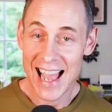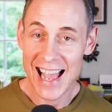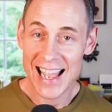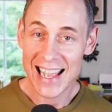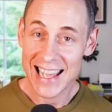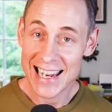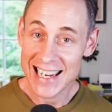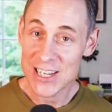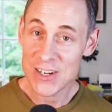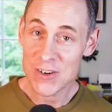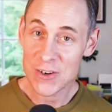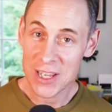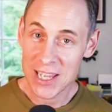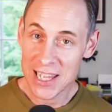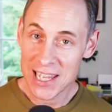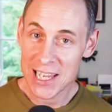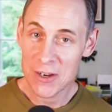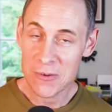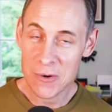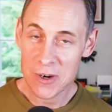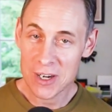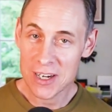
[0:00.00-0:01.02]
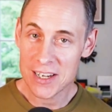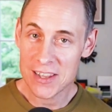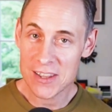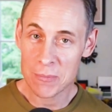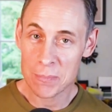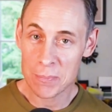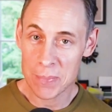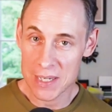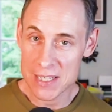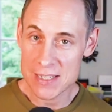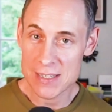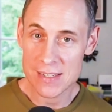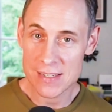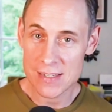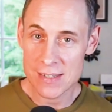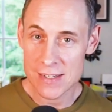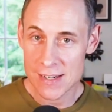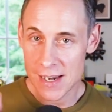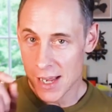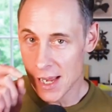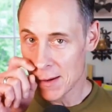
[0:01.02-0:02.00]
yeah, getting your keyword in your
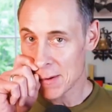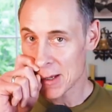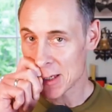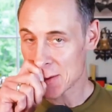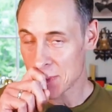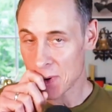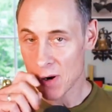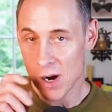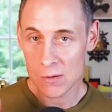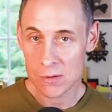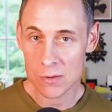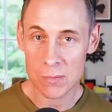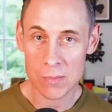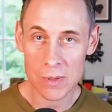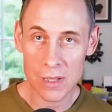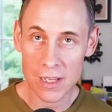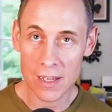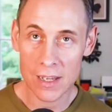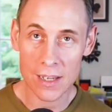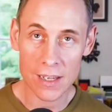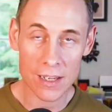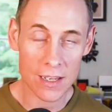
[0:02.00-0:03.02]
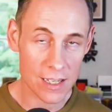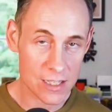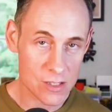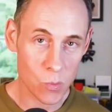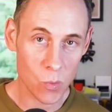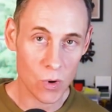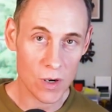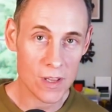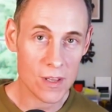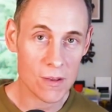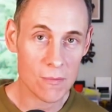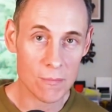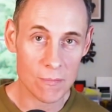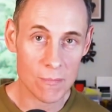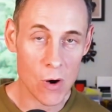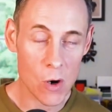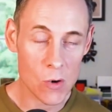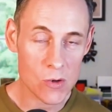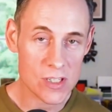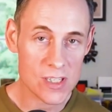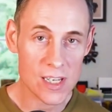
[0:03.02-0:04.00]
business name is probably it's one of the
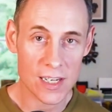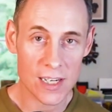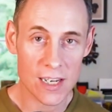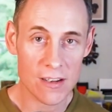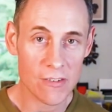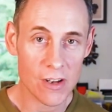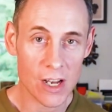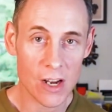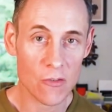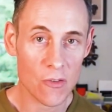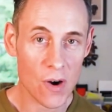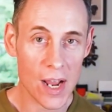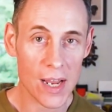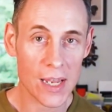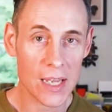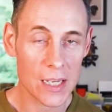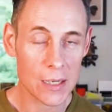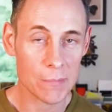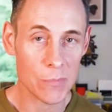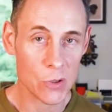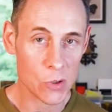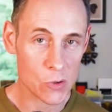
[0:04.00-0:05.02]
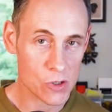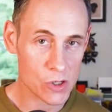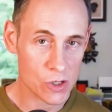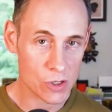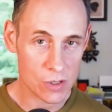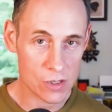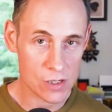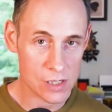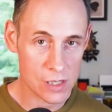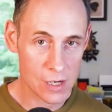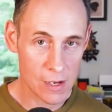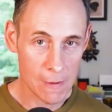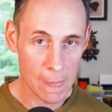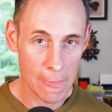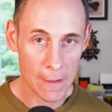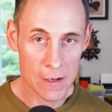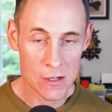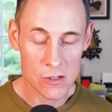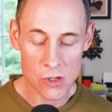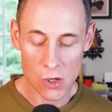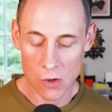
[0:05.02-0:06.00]
most significant ranking boosters.
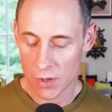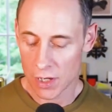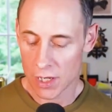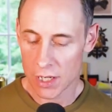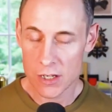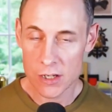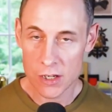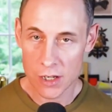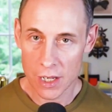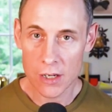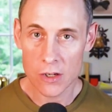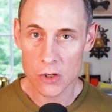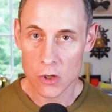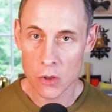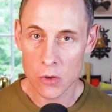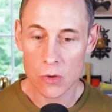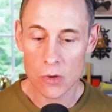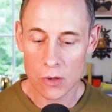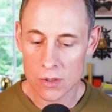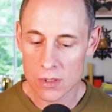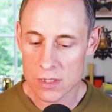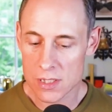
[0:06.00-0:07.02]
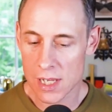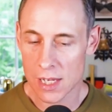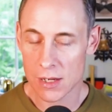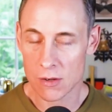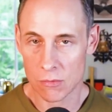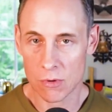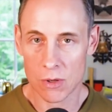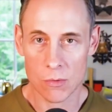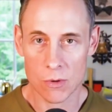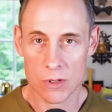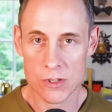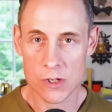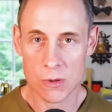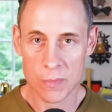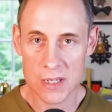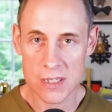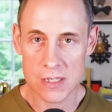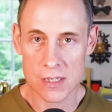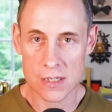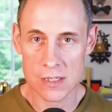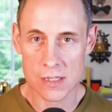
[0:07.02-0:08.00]
So in in Google, it's like, well, what's your
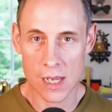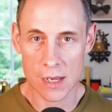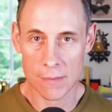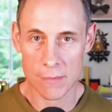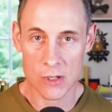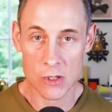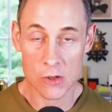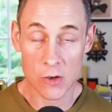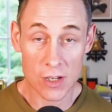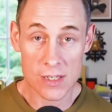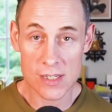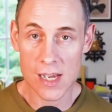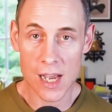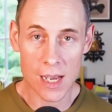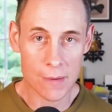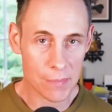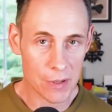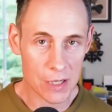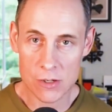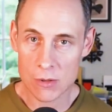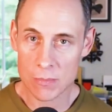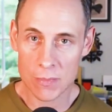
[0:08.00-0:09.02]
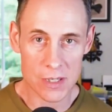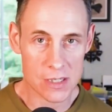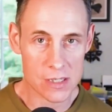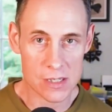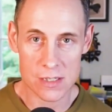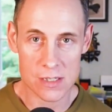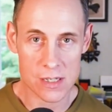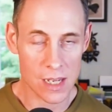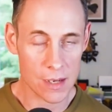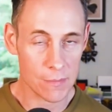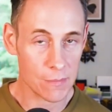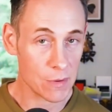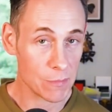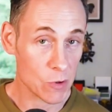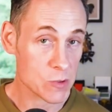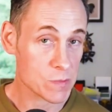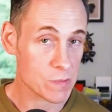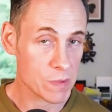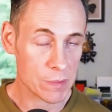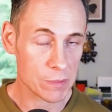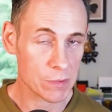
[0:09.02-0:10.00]
business name? And you can type in your business name, and
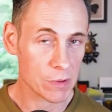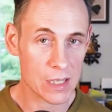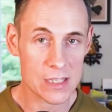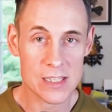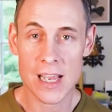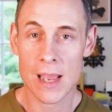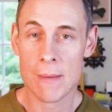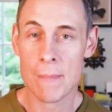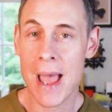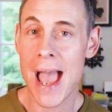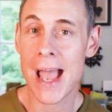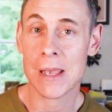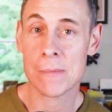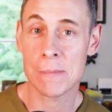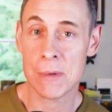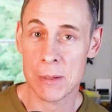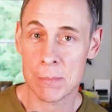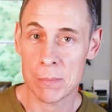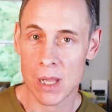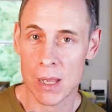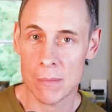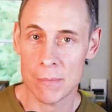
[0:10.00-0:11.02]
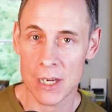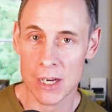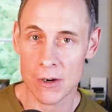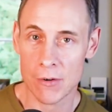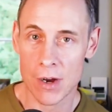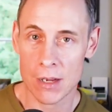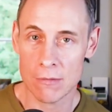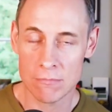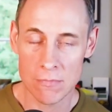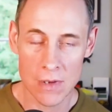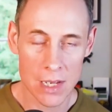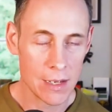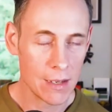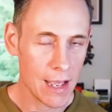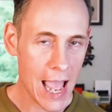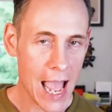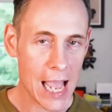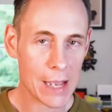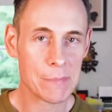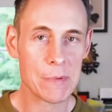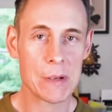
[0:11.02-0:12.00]
most people, let's say I'm Acme Plumbing, right?
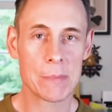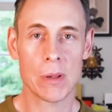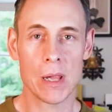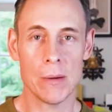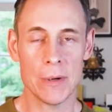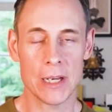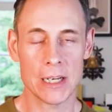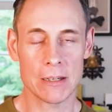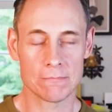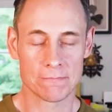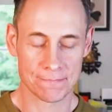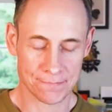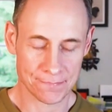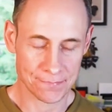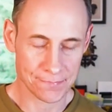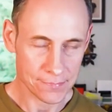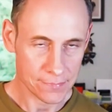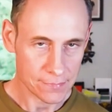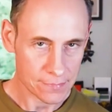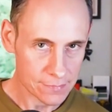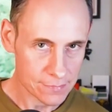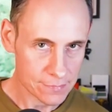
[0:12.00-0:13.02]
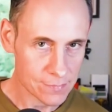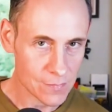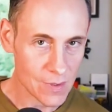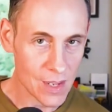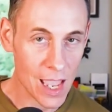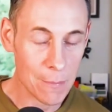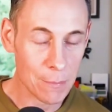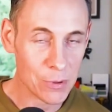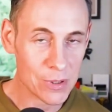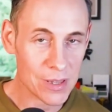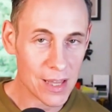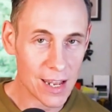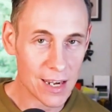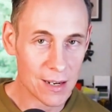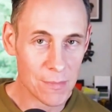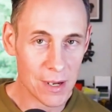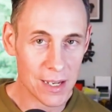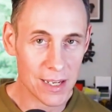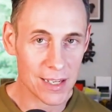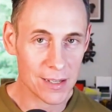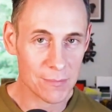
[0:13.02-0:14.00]
Acme mm-hmm. Plumbing. I put that
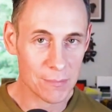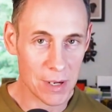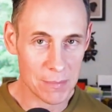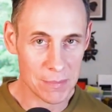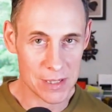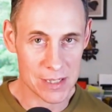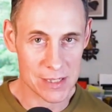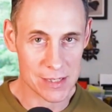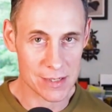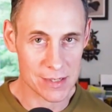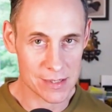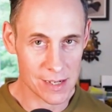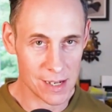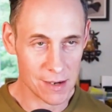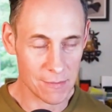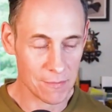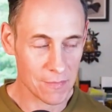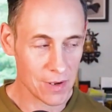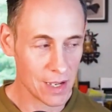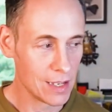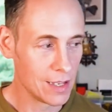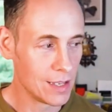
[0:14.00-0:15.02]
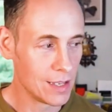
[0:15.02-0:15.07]
in my in my business name.